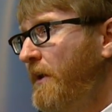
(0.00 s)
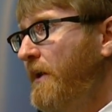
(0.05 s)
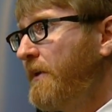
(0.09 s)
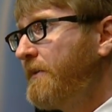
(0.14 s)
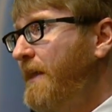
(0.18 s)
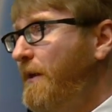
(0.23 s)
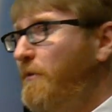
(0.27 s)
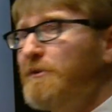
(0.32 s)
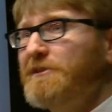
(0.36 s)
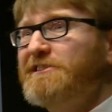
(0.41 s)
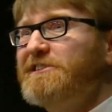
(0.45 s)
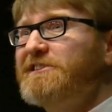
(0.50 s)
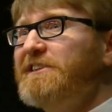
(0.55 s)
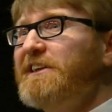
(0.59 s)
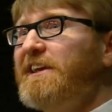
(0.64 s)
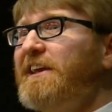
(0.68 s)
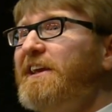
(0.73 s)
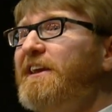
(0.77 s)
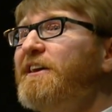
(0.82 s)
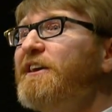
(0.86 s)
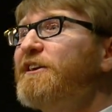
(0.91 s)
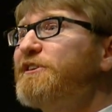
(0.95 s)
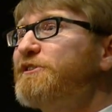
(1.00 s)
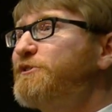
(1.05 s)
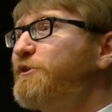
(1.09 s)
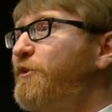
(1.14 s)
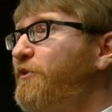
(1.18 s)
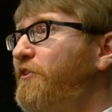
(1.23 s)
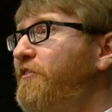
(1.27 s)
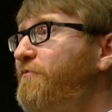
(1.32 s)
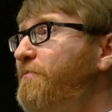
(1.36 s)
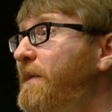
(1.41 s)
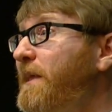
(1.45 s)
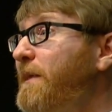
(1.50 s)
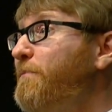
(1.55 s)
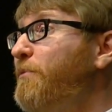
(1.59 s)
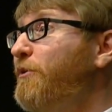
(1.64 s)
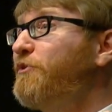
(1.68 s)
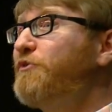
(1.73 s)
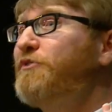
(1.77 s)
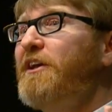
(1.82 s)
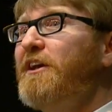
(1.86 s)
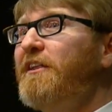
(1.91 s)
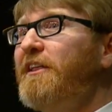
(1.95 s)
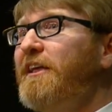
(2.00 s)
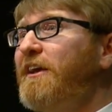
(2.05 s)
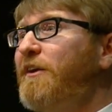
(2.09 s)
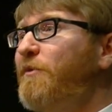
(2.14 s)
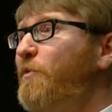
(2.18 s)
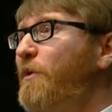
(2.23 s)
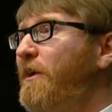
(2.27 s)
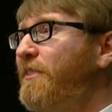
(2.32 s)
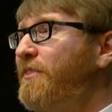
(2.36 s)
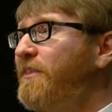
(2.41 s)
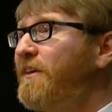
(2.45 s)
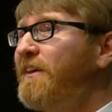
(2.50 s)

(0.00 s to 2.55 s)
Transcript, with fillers: They would see sort of people dealing with